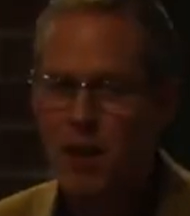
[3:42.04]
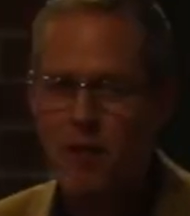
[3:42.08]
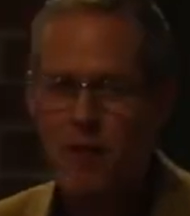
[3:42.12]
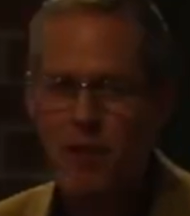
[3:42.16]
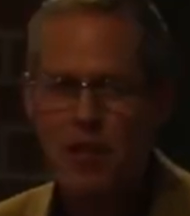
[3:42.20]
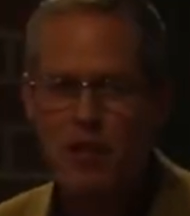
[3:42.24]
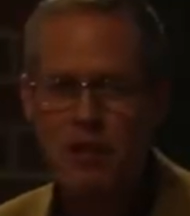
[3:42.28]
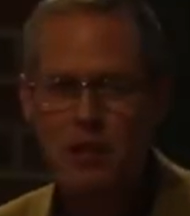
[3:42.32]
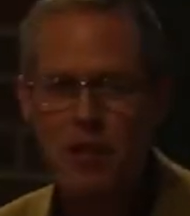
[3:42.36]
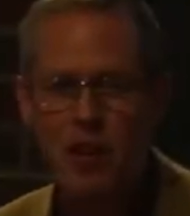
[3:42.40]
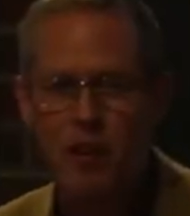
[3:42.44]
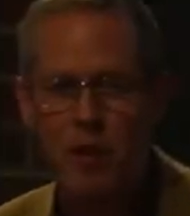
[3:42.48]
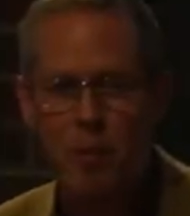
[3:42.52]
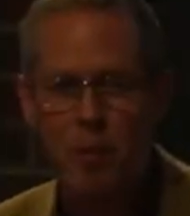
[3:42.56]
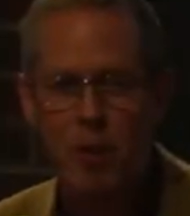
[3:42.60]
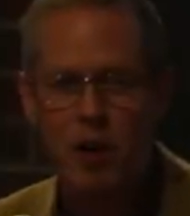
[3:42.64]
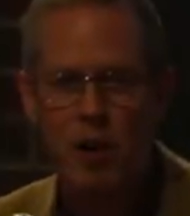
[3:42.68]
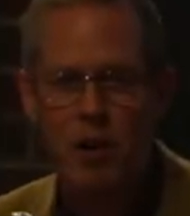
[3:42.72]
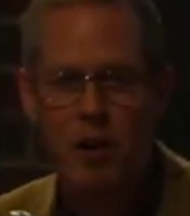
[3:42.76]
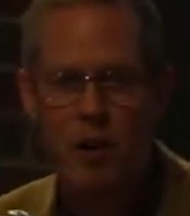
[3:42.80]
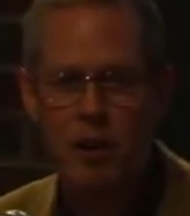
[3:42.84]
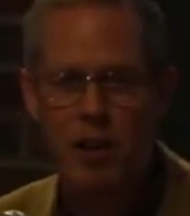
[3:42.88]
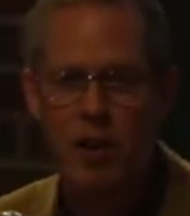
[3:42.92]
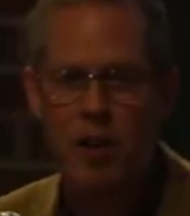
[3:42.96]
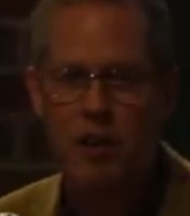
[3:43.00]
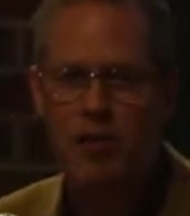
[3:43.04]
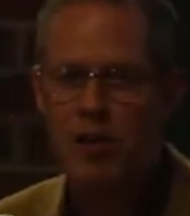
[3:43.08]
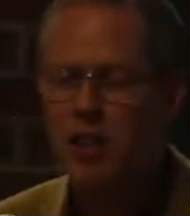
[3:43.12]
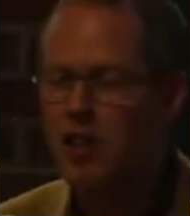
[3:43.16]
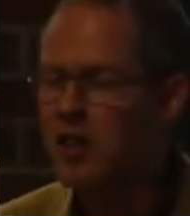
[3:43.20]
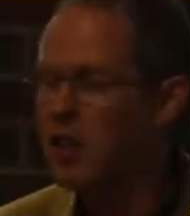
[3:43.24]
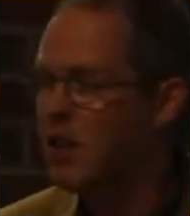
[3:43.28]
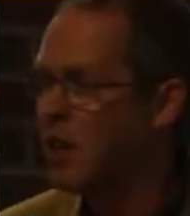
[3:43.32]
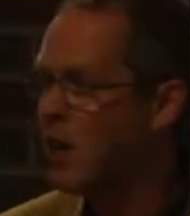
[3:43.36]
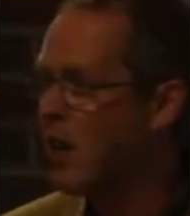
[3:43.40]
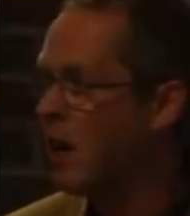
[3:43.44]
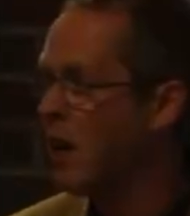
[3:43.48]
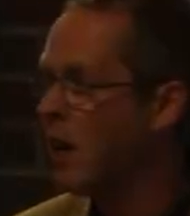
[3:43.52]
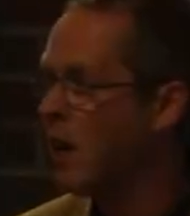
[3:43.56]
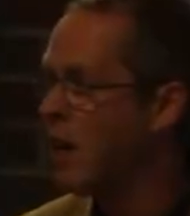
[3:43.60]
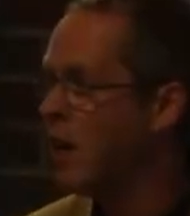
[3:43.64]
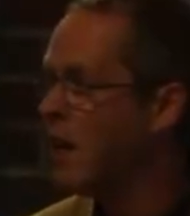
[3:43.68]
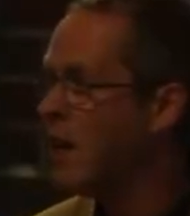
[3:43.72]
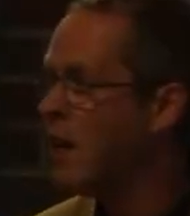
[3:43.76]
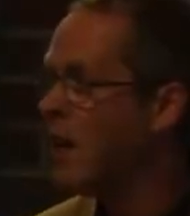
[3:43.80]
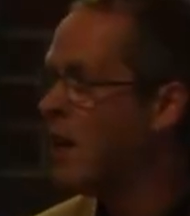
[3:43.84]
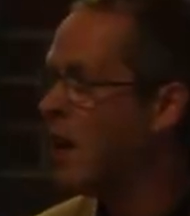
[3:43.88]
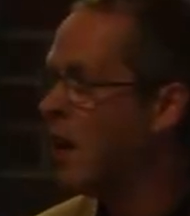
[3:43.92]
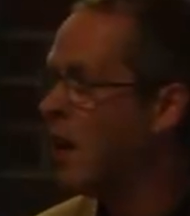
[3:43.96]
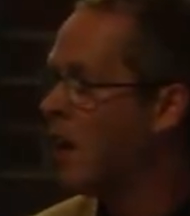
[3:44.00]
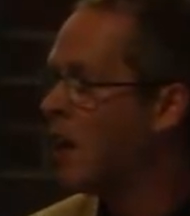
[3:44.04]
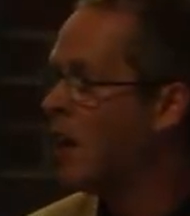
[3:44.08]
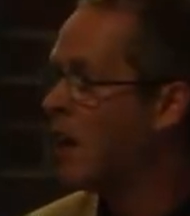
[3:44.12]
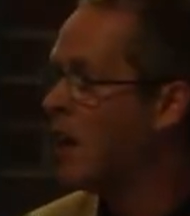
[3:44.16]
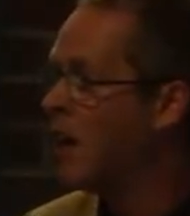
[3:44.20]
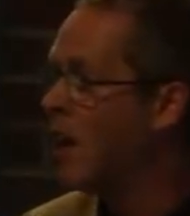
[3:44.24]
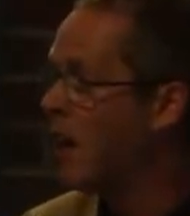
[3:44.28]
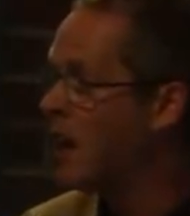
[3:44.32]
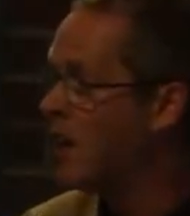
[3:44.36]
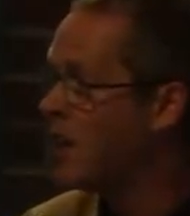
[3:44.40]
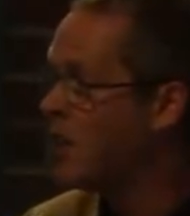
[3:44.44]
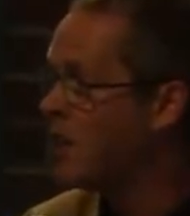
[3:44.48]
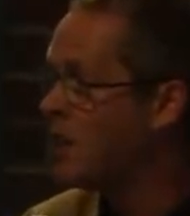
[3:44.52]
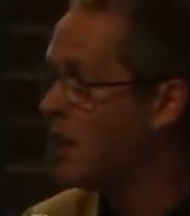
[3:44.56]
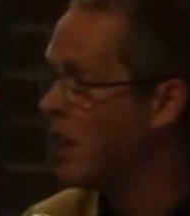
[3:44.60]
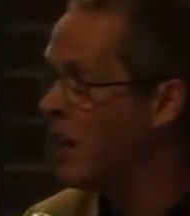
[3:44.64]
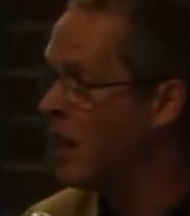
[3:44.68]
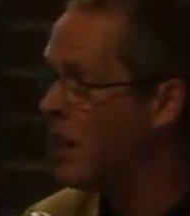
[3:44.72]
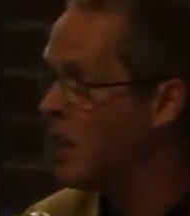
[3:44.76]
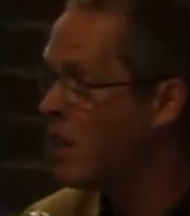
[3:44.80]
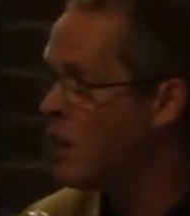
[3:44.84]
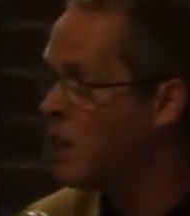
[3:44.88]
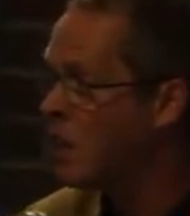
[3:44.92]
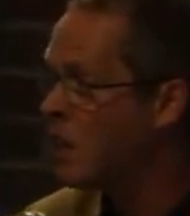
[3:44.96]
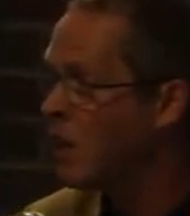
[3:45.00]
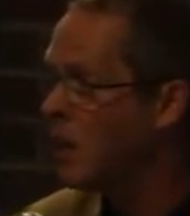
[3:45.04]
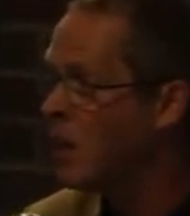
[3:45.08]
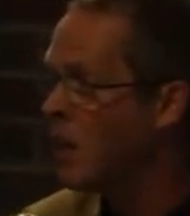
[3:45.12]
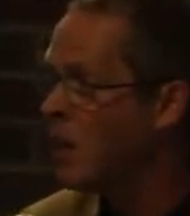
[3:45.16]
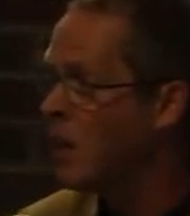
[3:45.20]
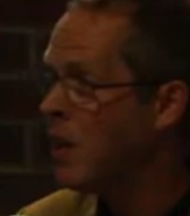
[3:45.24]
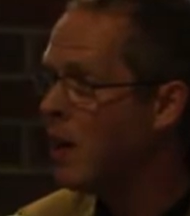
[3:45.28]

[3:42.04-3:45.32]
I first started working on the internet in the early, early 90s.